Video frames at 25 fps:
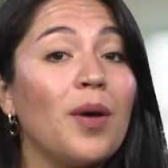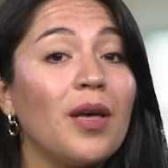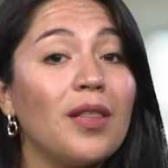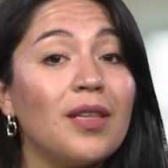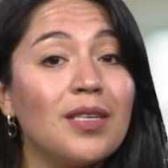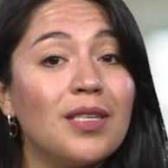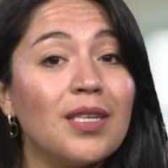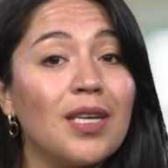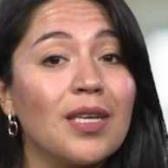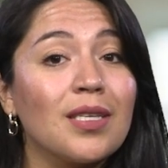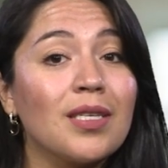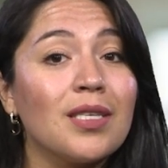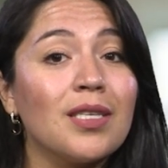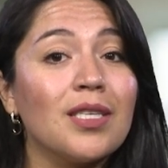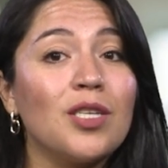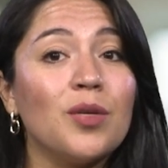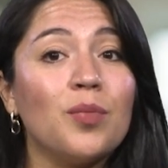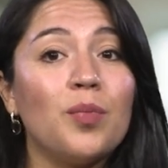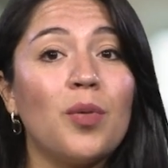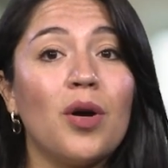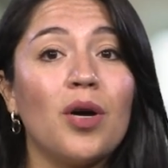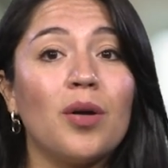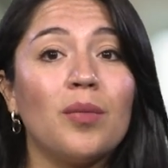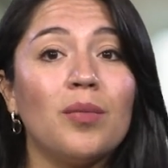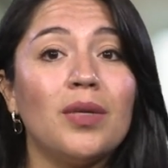by the Texas
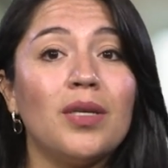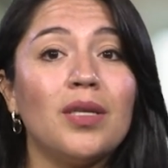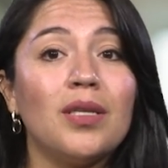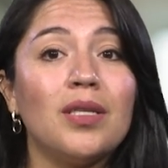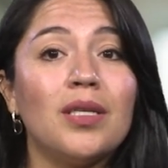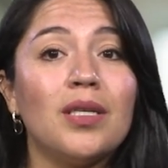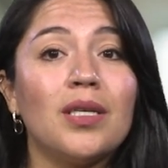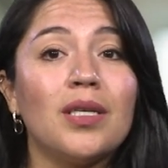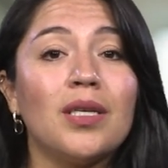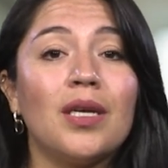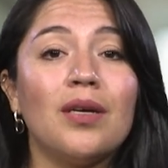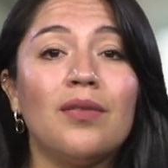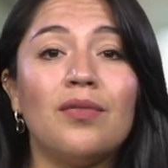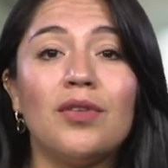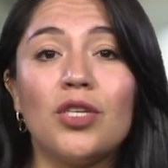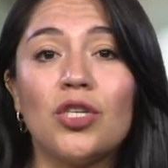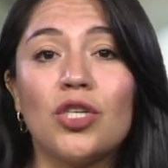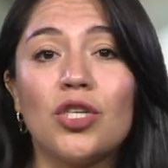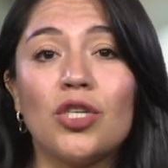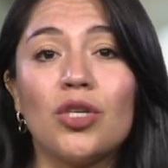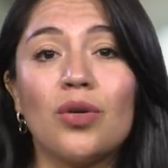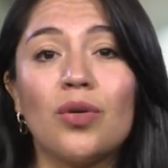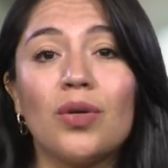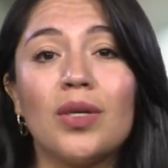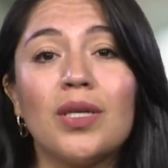Department of
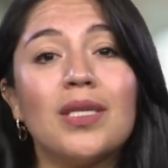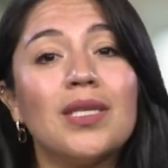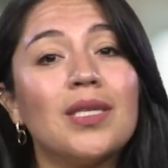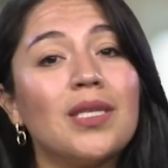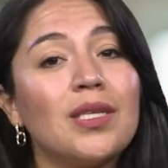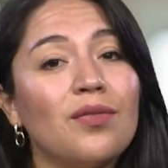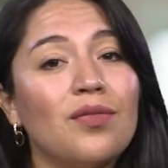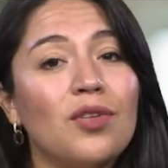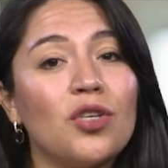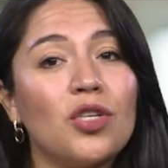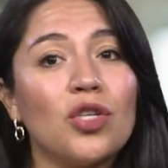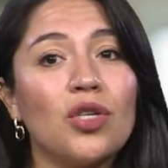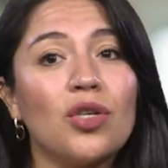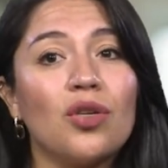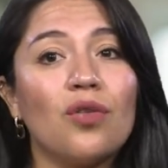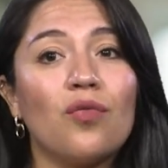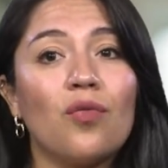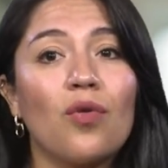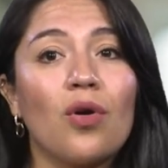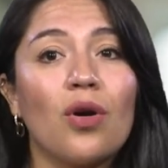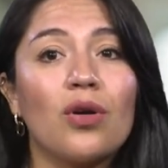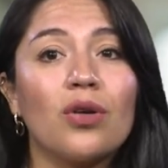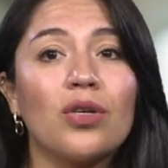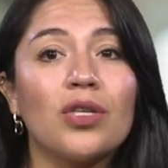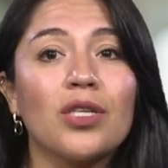Insurance Division
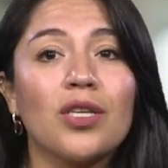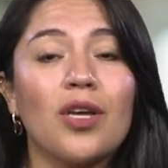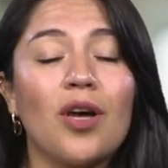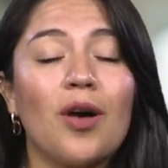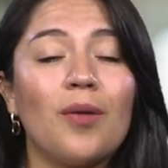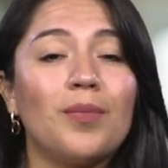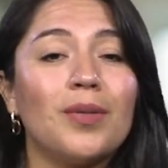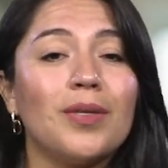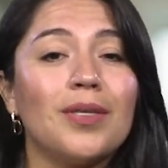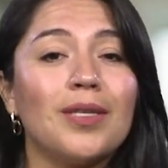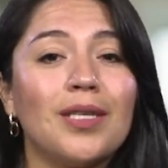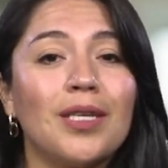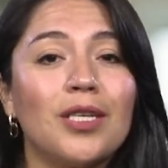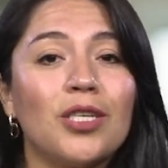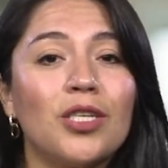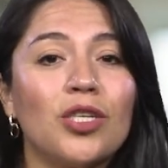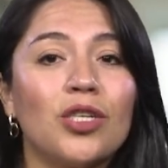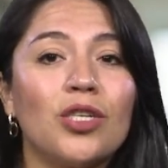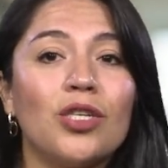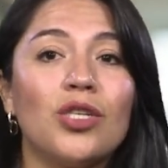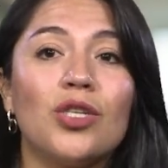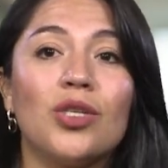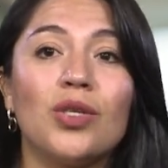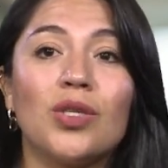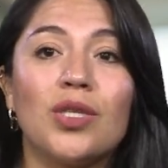of Workers'
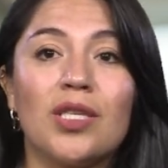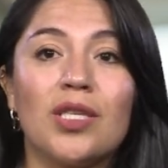Compensation to